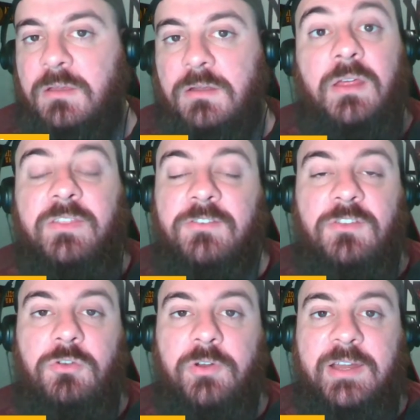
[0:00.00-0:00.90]
Nothing
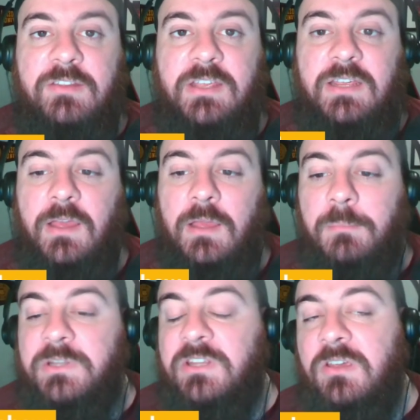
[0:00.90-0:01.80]
too crazy.
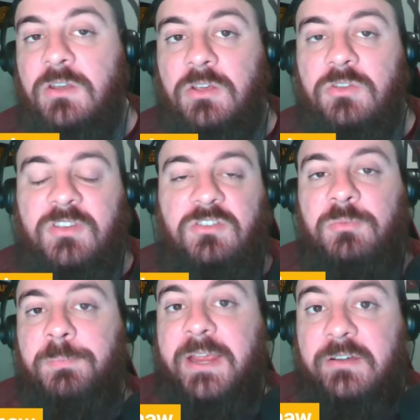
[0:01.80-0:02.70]
But the good news is
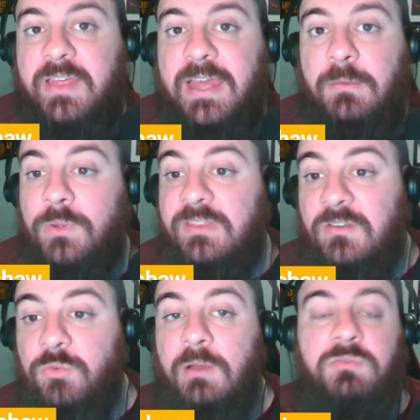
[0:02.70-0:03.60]
you pair that with the
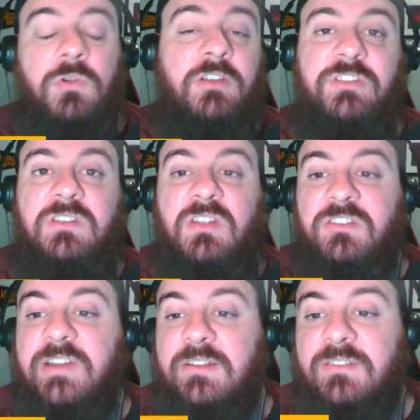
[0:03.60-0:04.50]
12 rushing
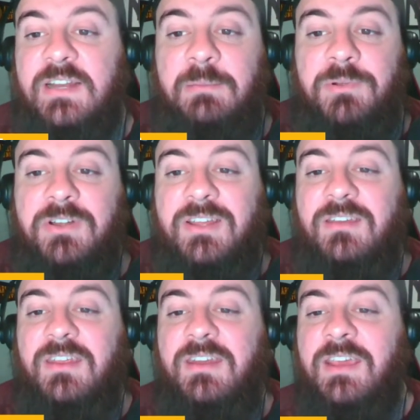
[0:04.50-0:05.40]
touchdowns that I
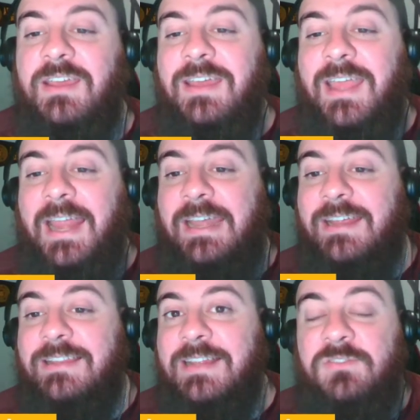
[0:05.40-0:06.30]
predicted,
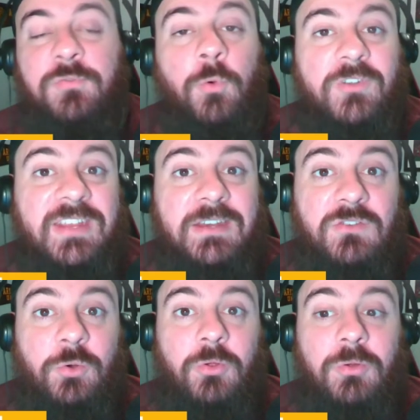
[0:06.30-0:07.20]
and that's 14
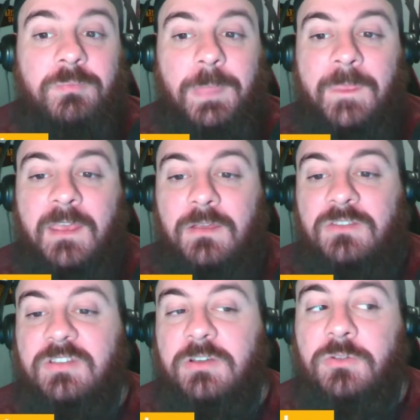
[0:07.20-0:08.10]
total.
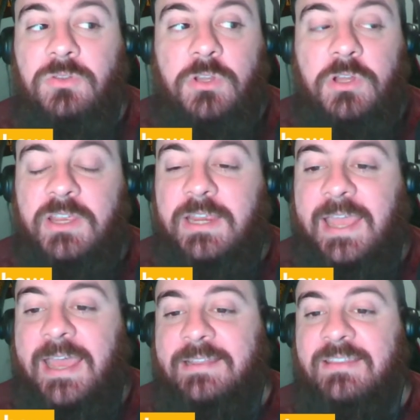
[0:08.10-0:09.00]
So looking
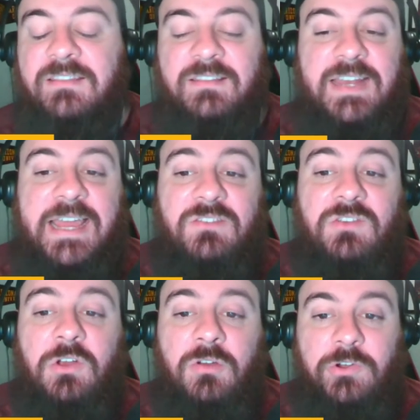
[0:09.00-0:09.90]
at these stats
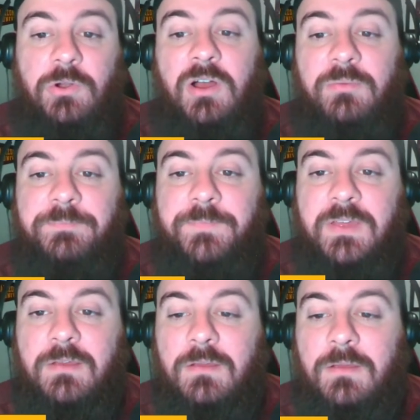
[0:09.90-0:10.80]
overall,
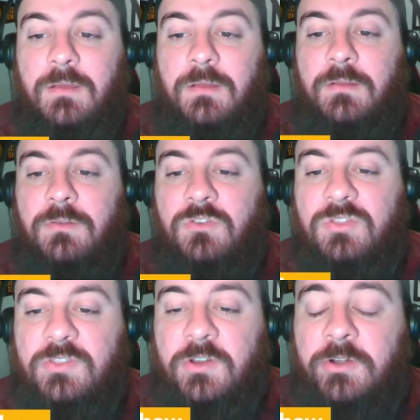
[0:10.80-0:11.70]

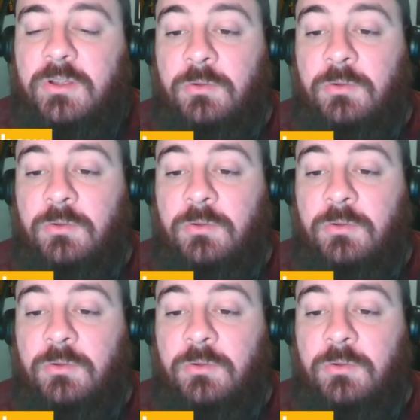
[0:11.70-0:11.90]
best